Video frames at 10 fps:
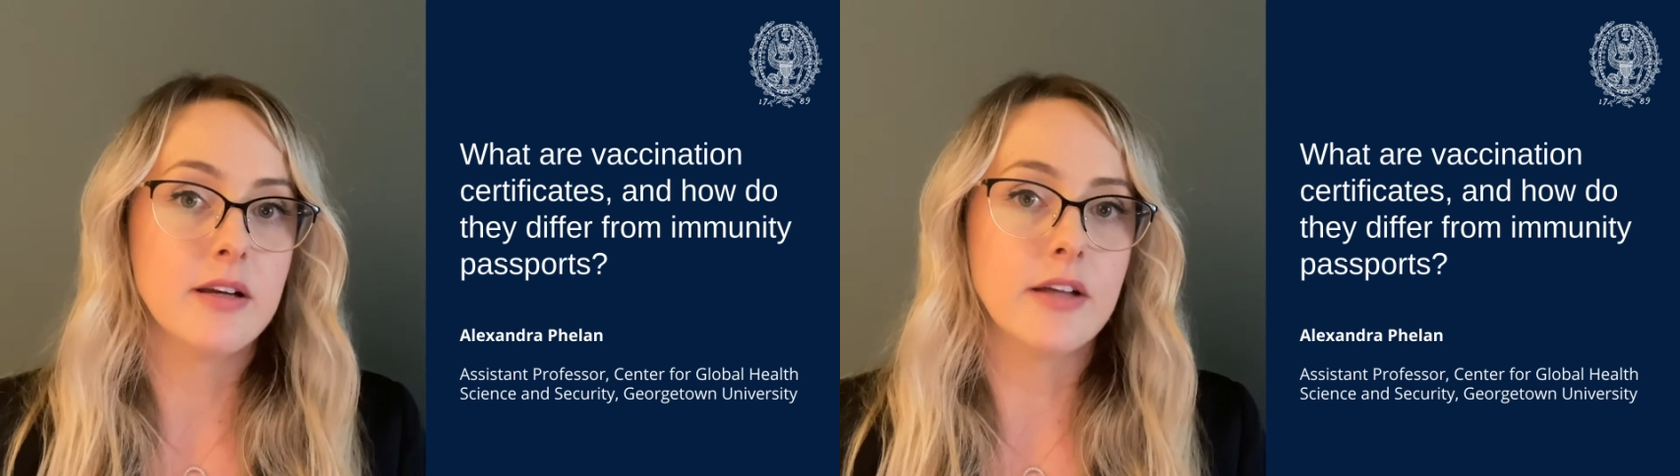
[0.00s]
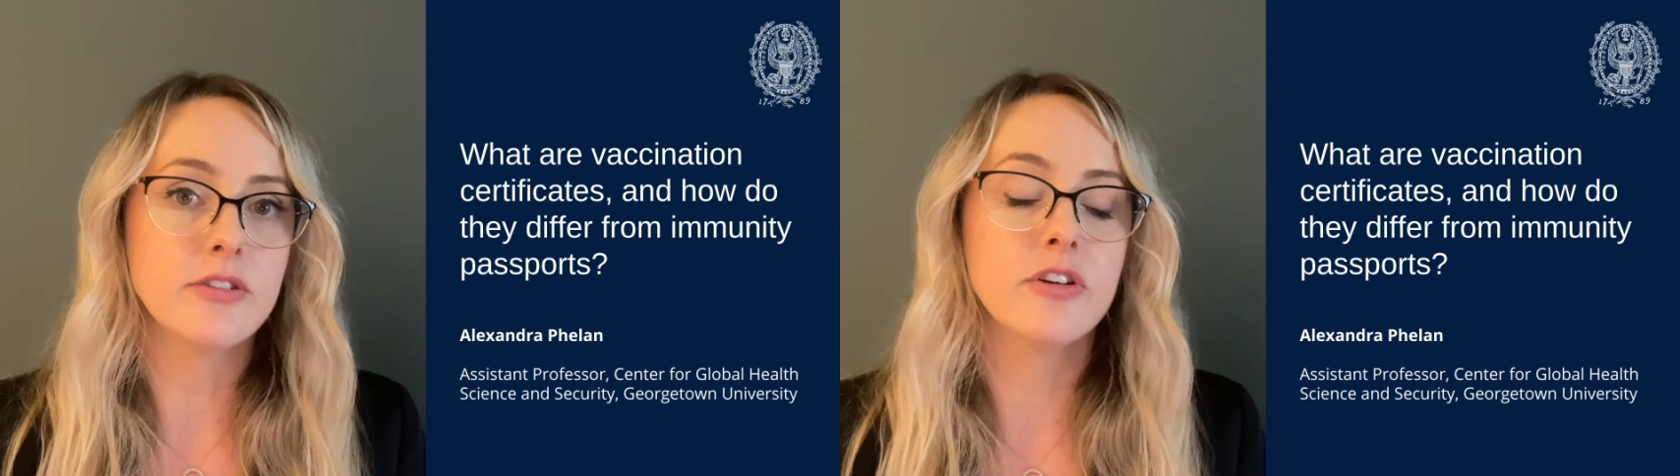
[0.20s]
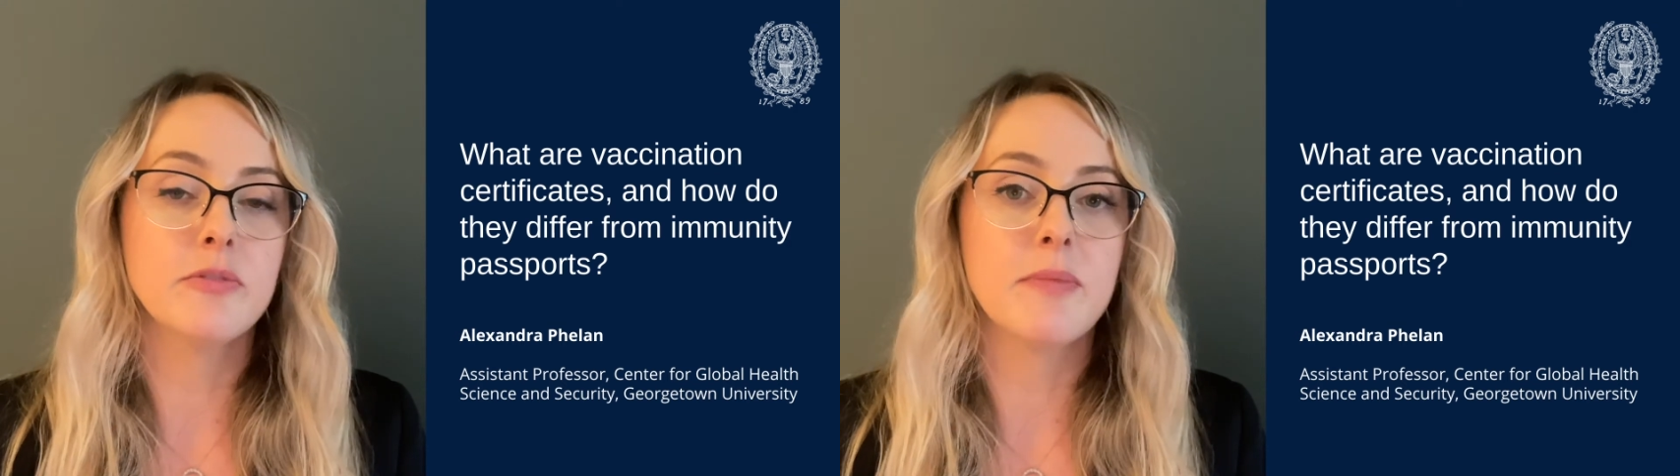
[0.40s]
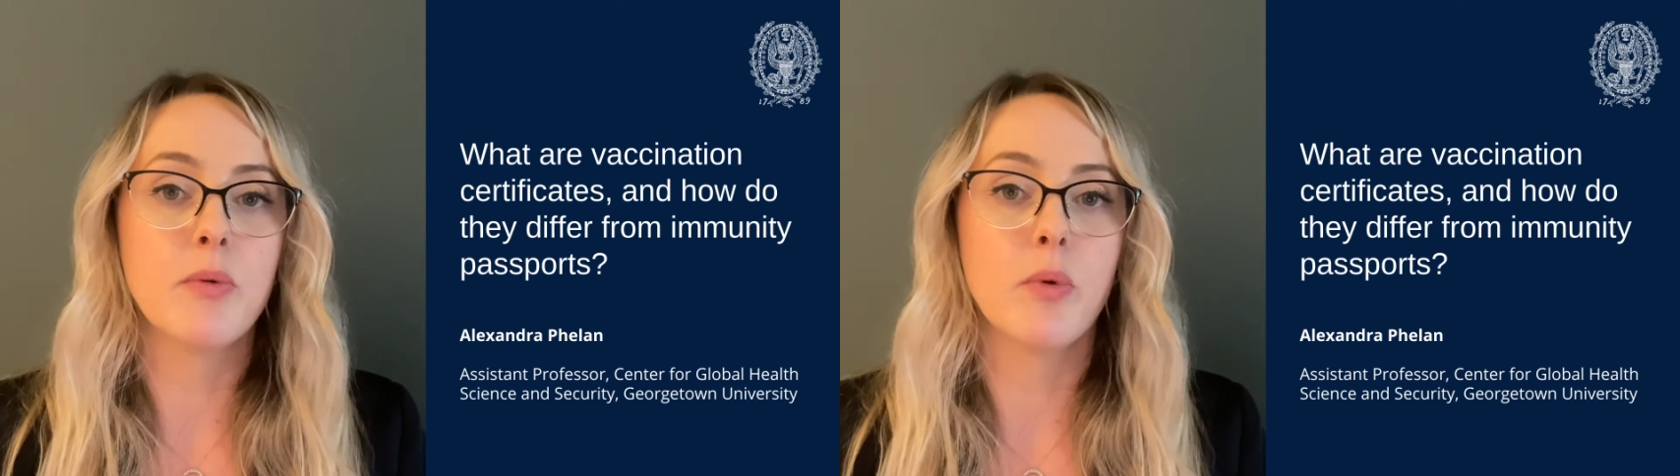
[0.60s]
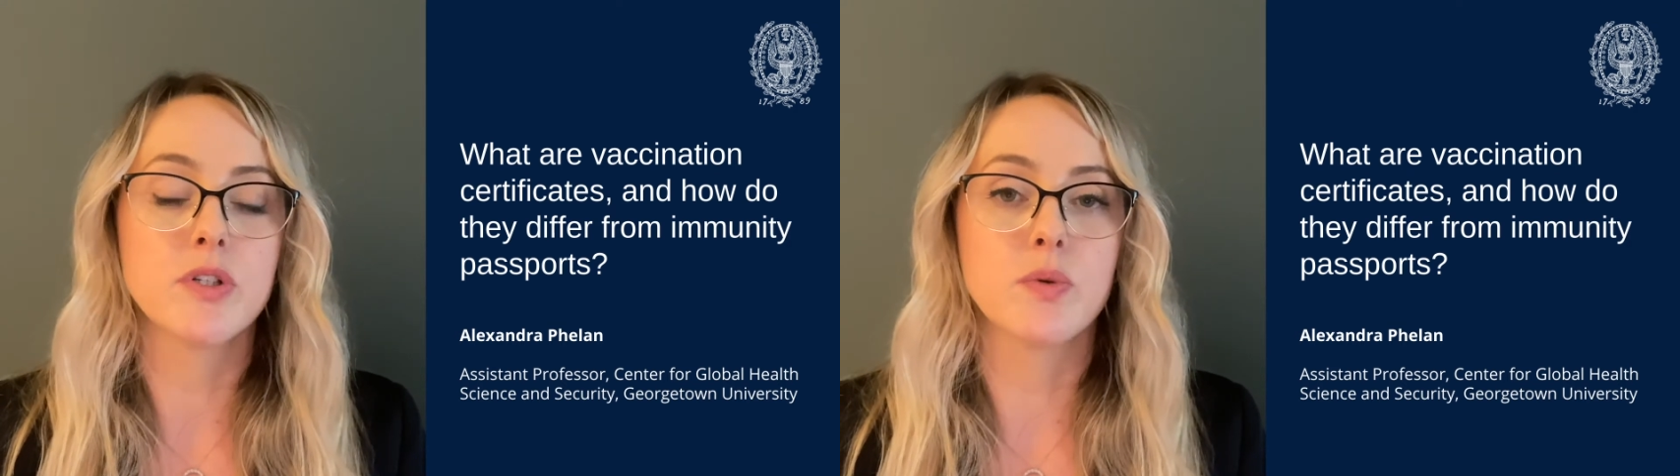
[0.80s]
countries
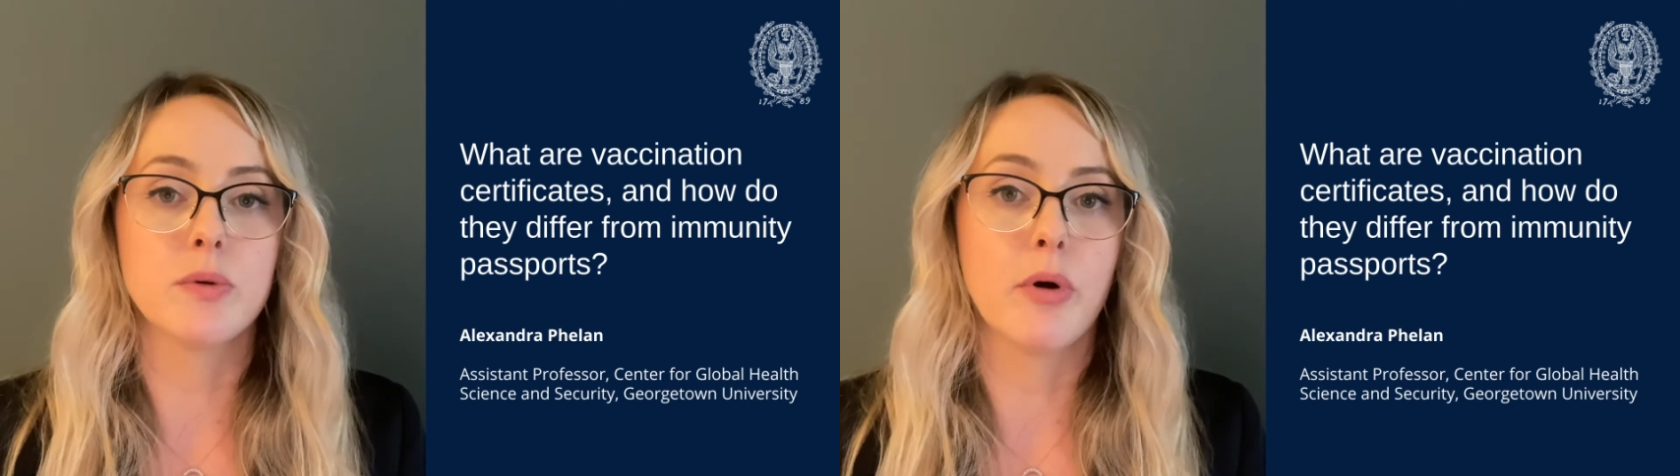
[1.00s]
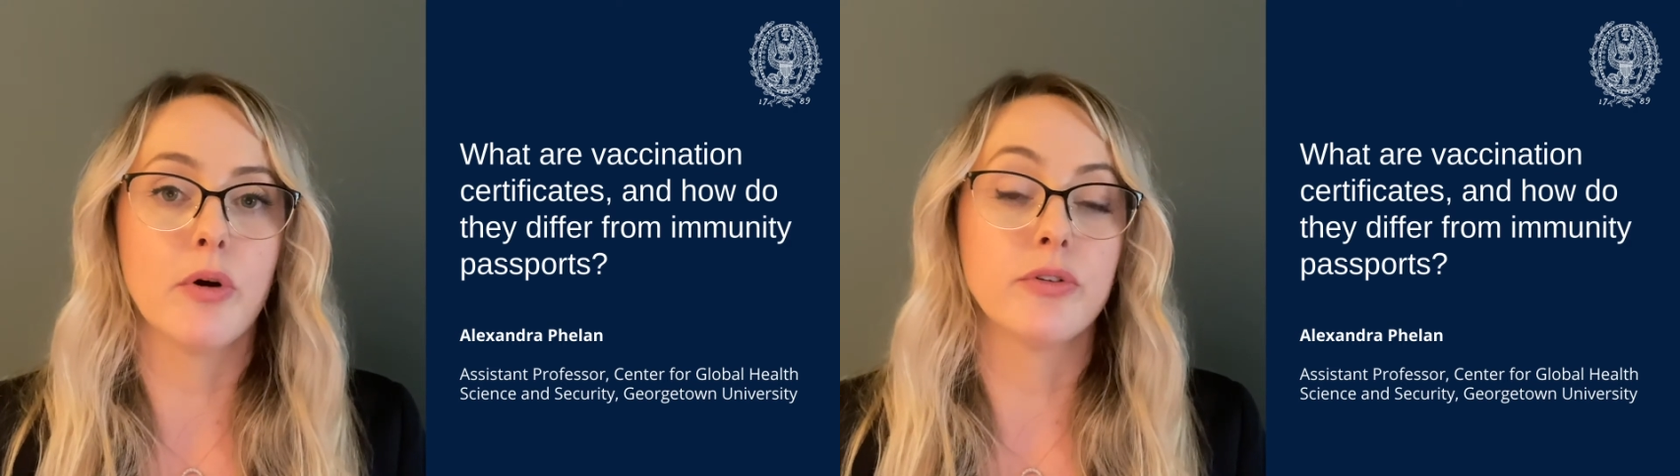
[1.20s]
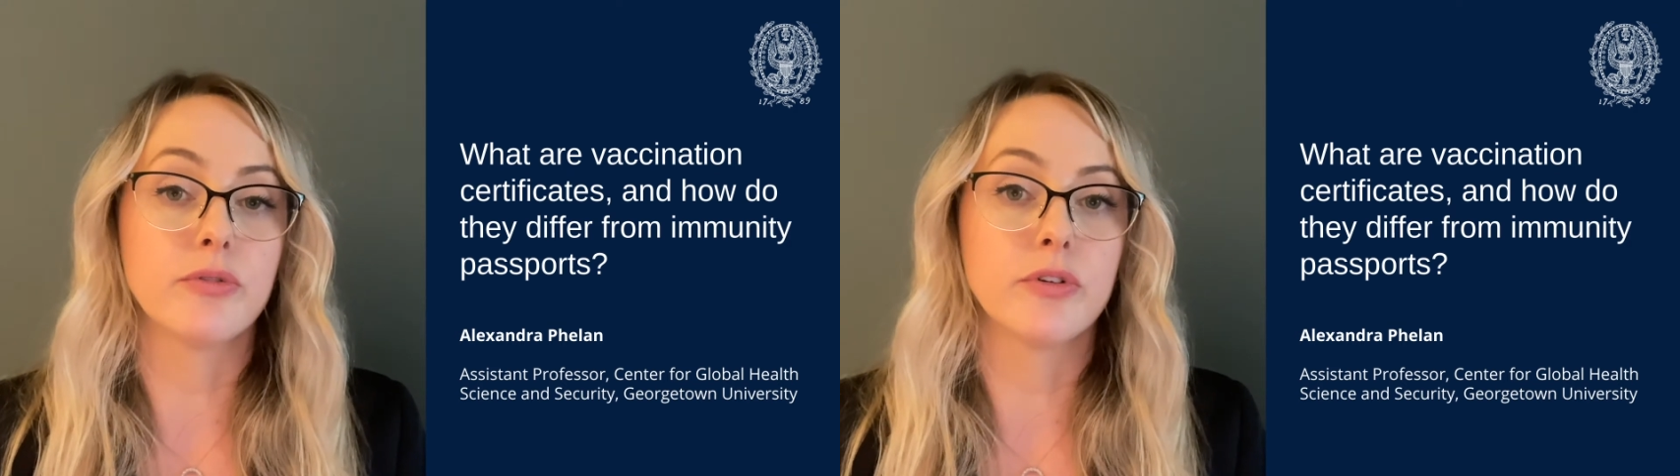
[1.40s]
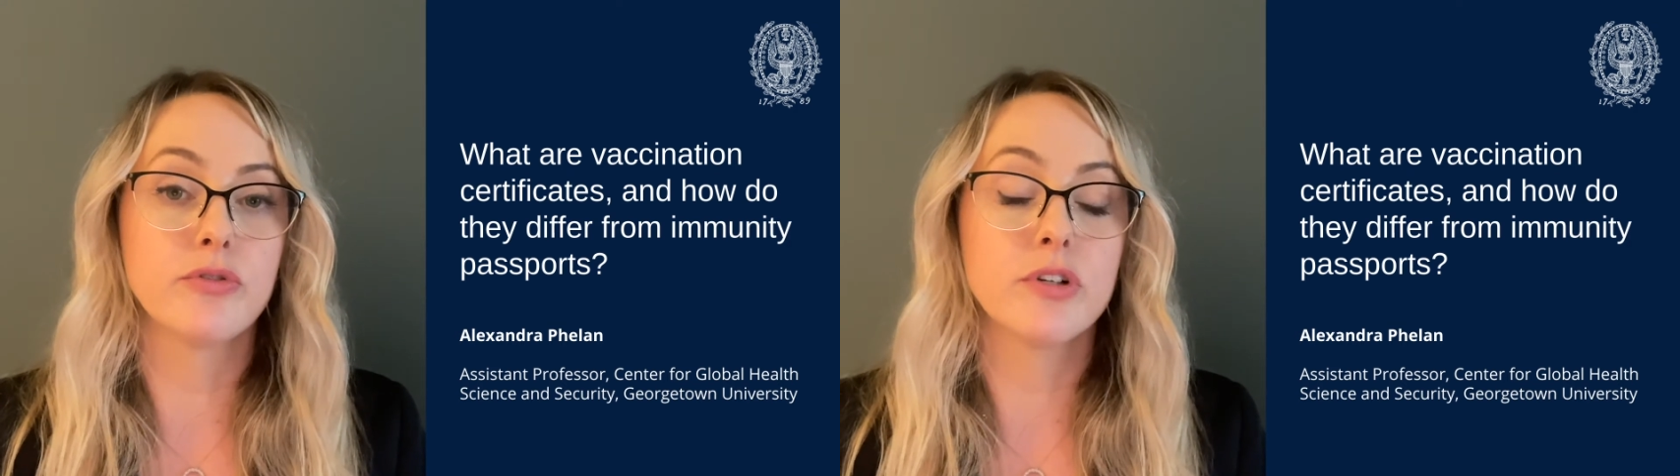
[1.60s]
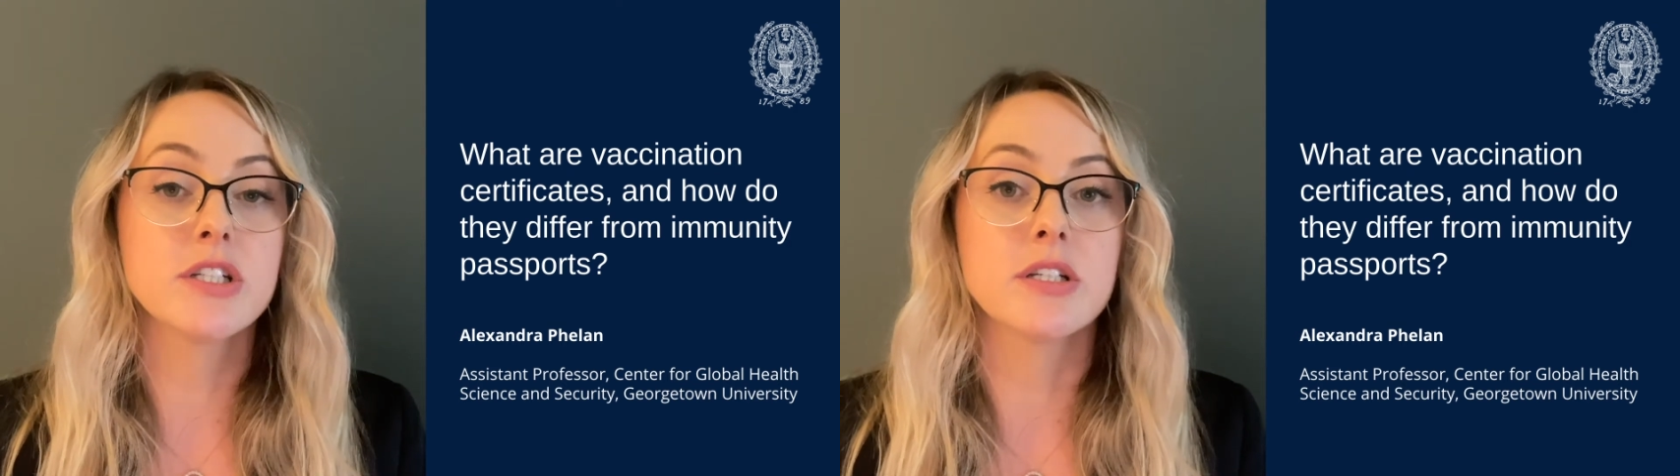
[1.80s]
may want to impose a
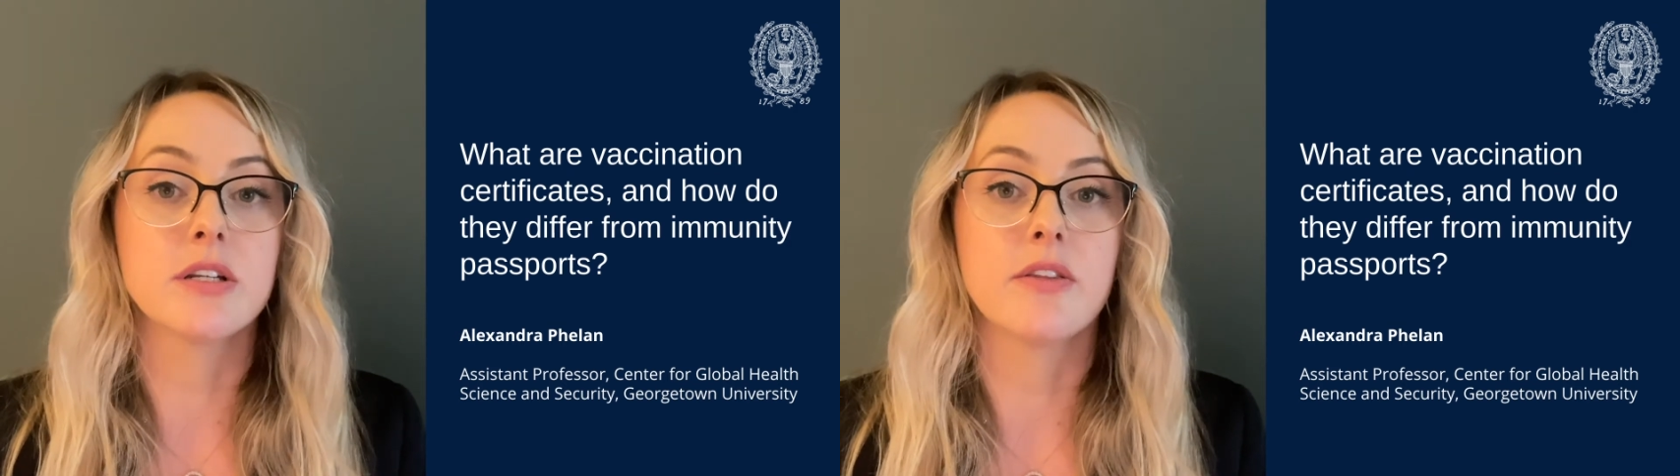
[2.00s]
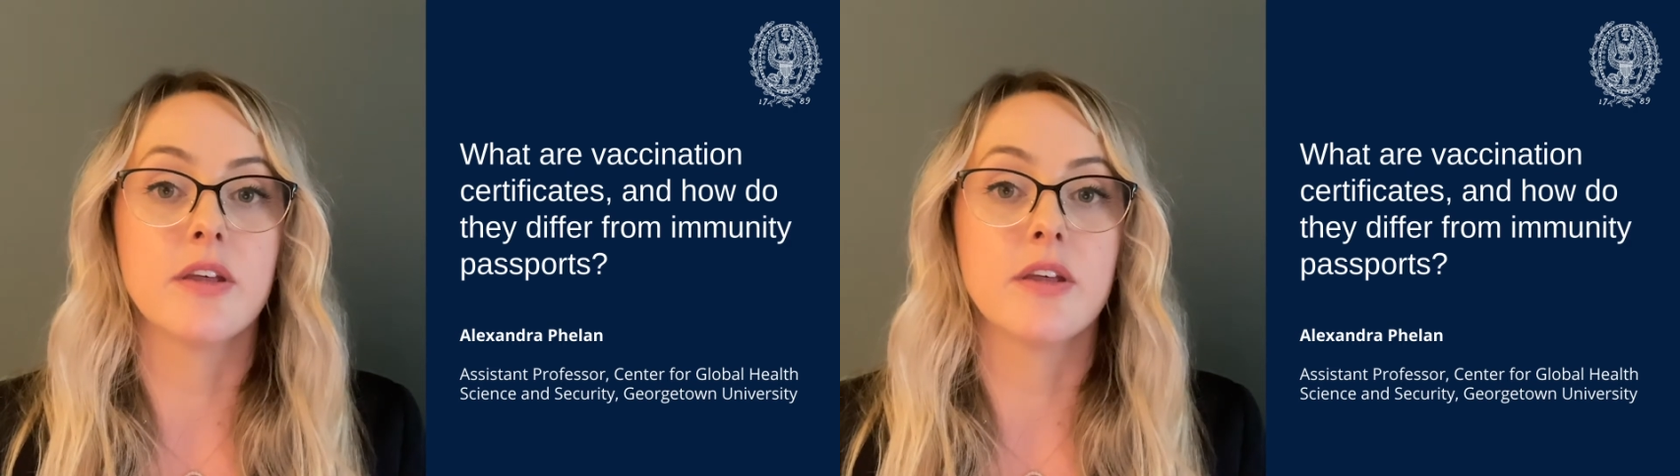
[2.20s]
restriction